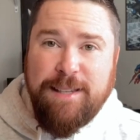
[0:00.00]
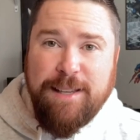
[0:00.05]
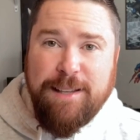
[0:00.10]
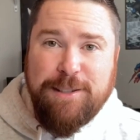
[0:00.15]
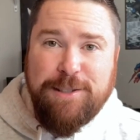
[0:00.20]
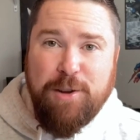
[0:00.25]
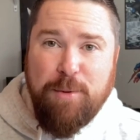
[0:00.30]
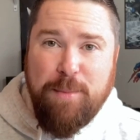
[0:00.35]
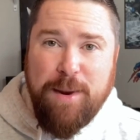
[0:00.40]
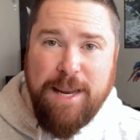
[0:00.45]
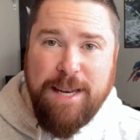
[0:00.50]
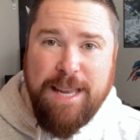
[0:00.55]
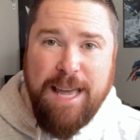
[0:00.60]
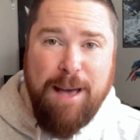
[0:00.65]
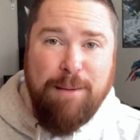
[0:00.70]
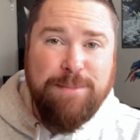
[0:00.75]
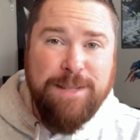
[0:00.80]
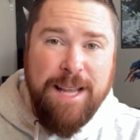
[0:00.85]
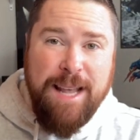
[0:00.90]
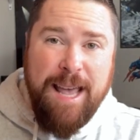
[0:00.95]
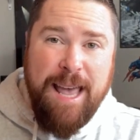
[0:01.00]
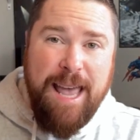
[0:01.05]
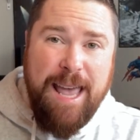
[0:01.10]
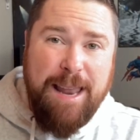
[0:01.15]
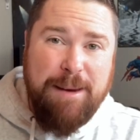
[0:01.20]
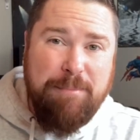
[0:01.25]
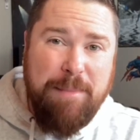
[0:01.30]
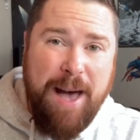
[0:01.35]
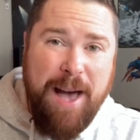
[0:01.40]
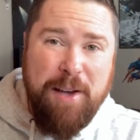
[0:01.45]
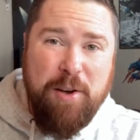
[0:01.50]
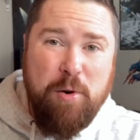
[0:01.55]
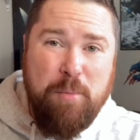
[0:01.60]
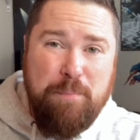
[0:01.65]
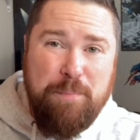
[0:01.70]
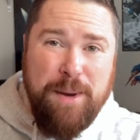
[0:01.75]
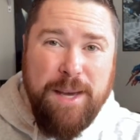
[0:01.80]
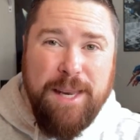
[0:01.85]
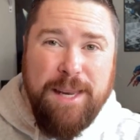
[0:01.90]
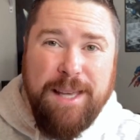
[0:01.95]
it so many times. And my
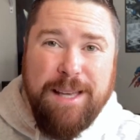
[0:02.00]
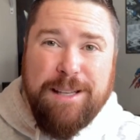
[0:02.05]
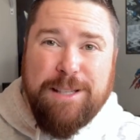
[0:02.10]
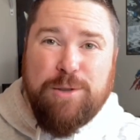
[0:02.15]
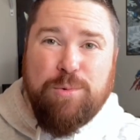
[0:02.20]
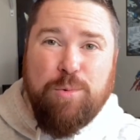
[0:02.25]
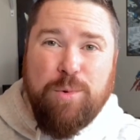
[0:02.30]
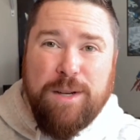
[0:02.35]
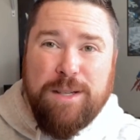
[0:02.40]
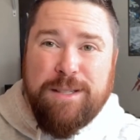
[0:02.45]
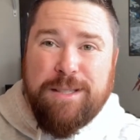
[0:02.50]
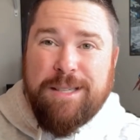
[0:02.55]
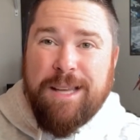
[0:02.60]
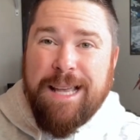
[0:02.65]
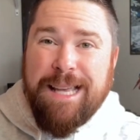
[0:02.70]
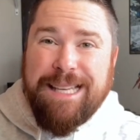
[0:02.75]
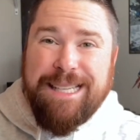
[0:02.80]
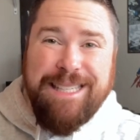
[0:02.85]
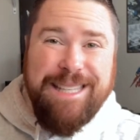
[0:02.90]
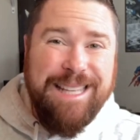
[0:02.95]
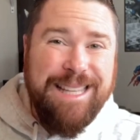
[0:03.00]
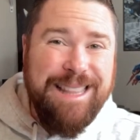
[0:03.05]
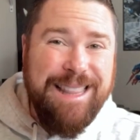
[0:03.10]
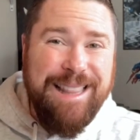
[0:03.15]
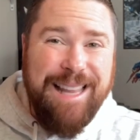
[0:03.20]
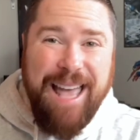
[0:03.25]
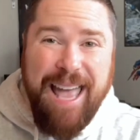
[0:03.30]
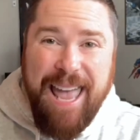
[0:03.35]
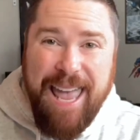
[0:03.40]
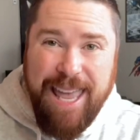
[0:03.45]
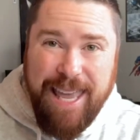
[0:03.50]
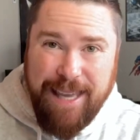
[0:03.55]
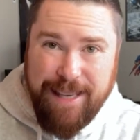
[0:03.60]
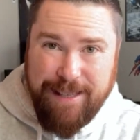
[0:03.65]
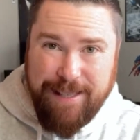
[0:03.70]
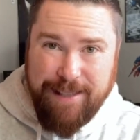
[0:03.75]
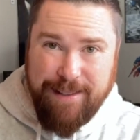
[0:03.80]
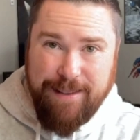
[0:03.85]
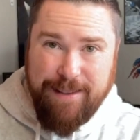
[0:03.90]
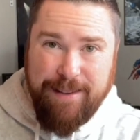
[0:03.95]
obedience was
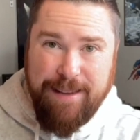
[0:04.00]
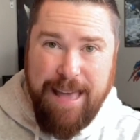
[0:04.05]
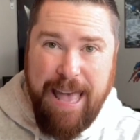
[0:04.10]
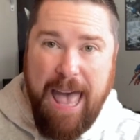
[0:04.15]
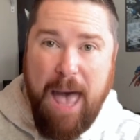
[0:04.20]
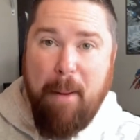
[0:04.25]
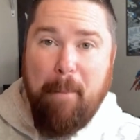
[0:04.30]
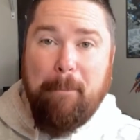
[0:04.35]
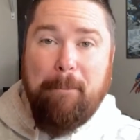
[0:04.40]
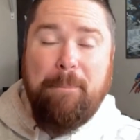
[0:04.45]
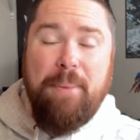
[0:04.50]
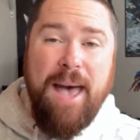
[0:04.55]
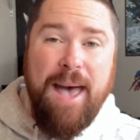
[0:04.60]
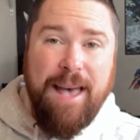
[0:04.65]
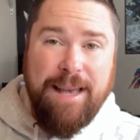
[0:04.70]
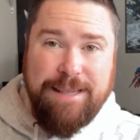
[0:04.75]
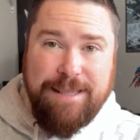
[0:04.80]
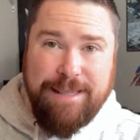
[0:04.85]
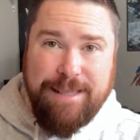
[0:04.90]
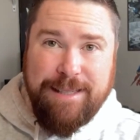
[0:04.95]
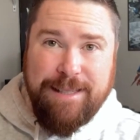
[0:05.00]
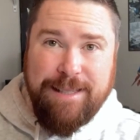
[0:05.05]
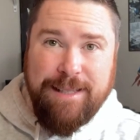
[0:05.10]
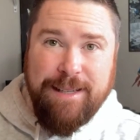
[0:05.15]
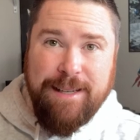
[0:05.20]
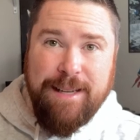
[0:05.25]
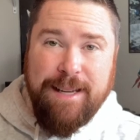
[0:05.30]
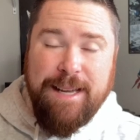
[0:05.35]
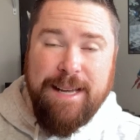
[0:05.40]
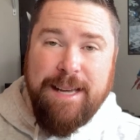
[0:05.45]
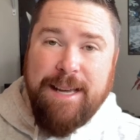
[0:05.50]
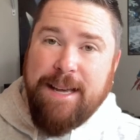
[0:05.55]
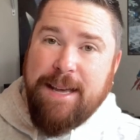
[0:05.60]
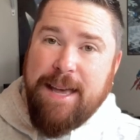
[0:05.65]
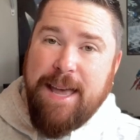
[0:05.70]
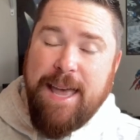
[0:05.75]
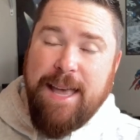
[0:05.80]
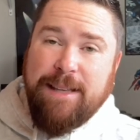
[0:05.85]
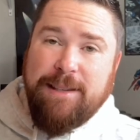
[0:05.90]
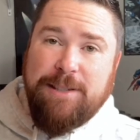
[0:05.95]
delayed at best.
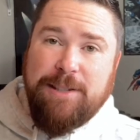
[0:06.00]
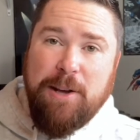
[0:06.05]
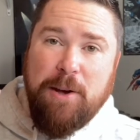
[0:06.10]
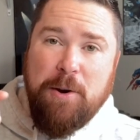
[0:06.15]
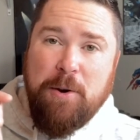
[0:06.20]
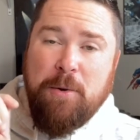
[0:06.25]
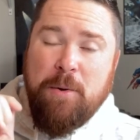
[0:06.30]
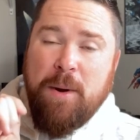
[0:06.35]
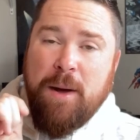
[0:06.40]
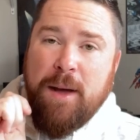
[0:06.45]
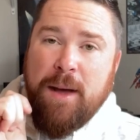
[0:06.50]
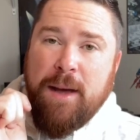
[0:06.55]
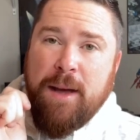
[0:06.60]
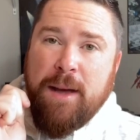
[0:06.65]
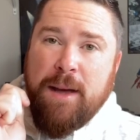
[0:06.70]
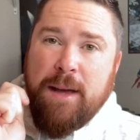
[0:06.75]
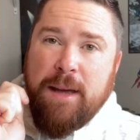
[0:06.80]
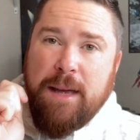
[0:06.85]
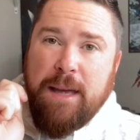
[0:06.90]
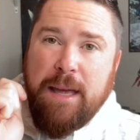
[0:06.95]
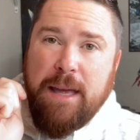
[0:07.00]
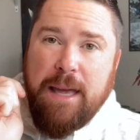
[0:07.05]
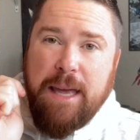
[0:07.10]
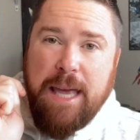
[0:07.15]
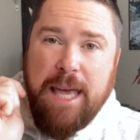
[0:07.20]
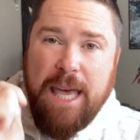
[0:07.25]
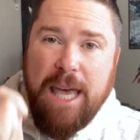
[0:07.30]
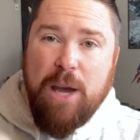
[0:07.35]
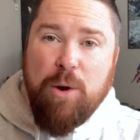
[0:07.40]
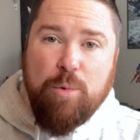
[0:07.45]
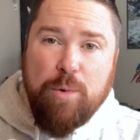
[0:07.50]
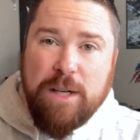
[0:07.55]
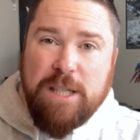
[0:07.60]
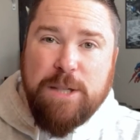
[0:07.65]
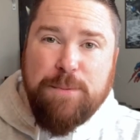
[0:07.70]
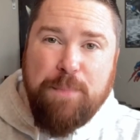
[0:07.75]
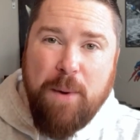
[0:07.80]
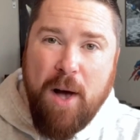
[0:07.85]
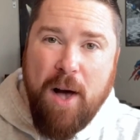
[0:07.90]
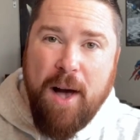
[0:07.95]
And so he
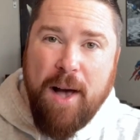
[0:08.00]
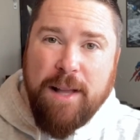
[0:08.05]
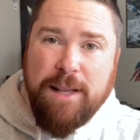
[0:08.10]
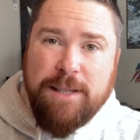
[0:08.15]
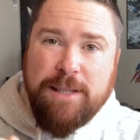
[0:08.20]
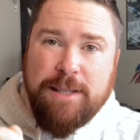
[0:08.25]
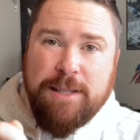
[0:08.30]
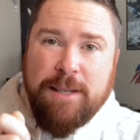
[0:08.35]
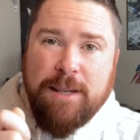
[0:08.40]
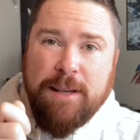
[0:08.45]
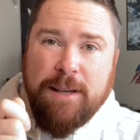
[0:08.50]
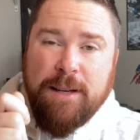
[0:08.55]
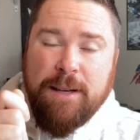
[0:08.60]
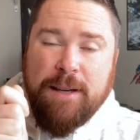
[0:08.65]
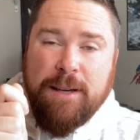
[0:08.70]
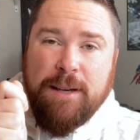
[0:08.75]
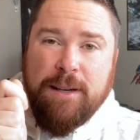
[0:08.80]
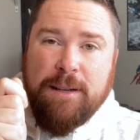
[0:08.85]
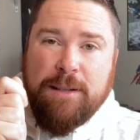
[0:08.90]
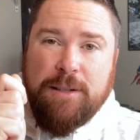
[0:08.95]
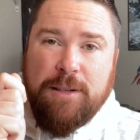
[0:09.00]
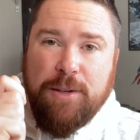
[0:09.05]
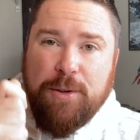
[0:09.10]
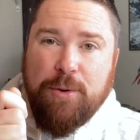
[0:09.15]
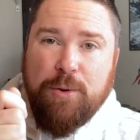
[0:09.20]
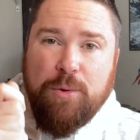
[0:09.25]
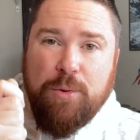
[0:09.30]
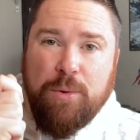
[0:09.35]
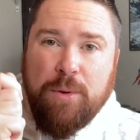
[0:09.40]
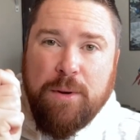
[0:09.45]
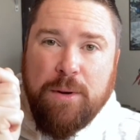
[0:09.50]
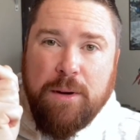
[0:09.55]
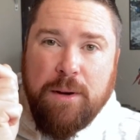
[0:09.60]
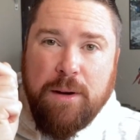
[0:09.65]
responds to,